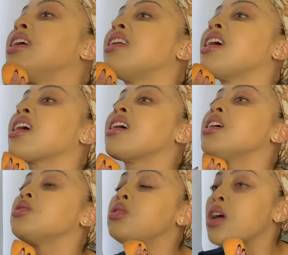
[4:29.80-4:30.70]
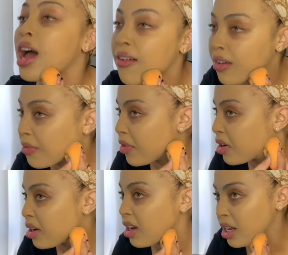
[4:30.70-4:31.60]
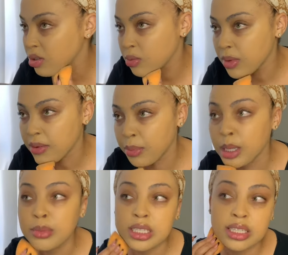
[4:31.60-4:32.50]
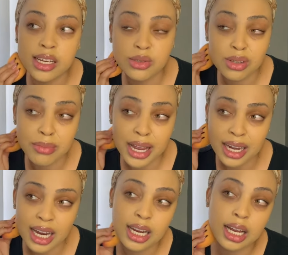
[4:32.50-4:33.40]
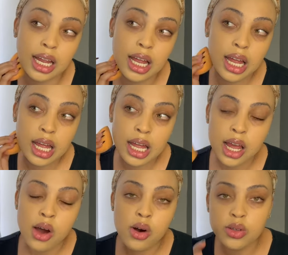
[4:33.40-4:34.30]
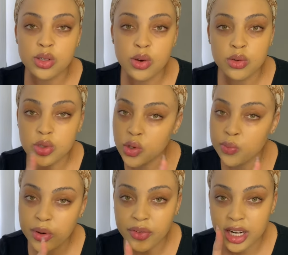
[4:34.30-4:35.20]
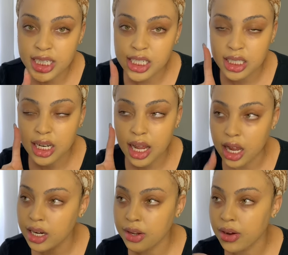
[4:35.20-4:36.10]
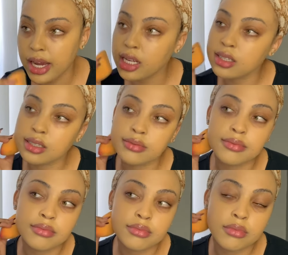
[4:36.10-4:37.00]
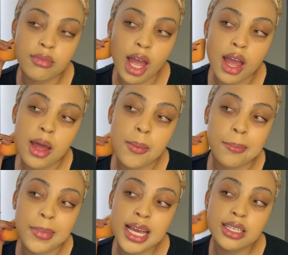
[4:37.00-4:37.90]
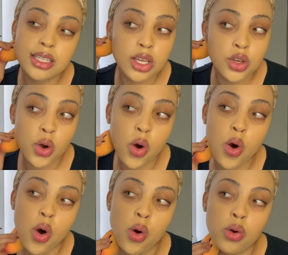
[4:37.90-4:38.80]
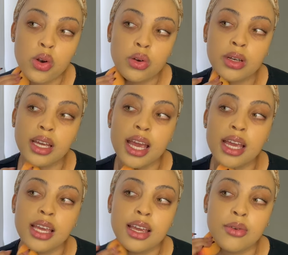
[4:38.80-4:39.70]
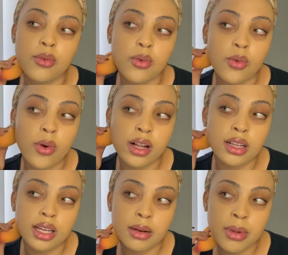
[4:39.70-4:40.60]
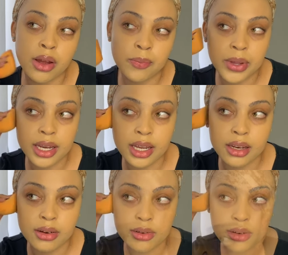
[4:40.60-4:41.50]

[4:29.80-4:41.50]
neck i used to have a very i used to make big mistakes with my neck also don't put foundation under your eyes makes your whole look cakey well in my opinion